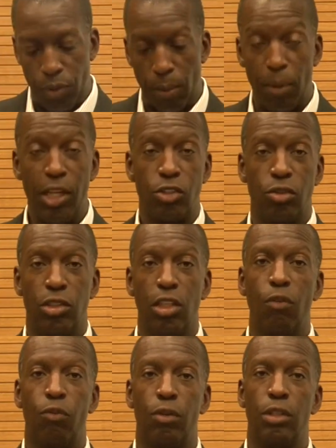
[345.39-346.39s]
major
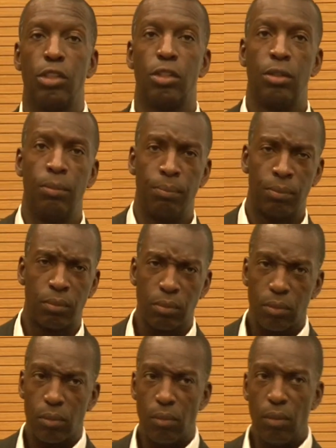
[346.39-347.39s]
difference,
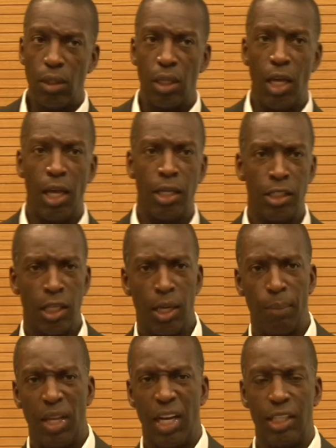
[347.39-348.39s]
and
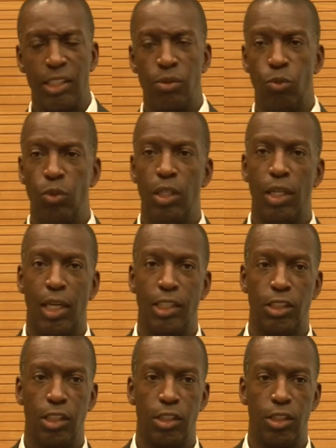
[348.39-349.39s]
I didn't
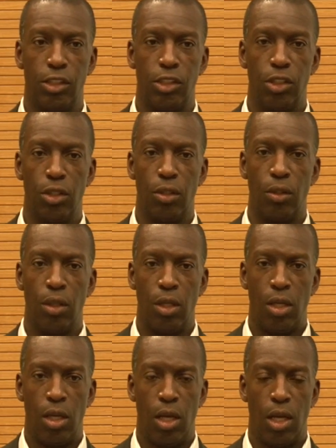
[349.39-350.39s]
realize this until
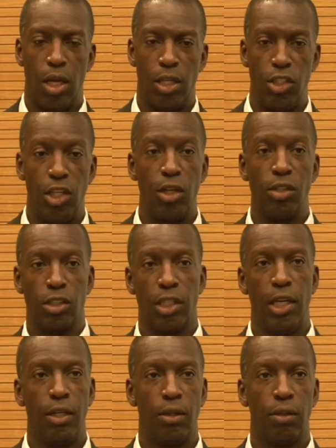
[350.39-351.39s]
years
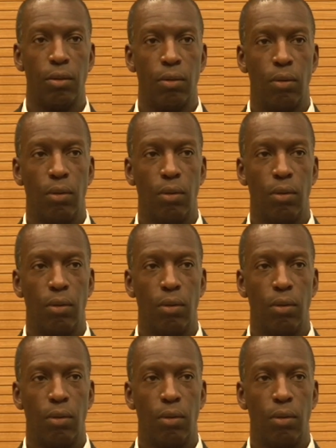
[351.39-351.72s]
later,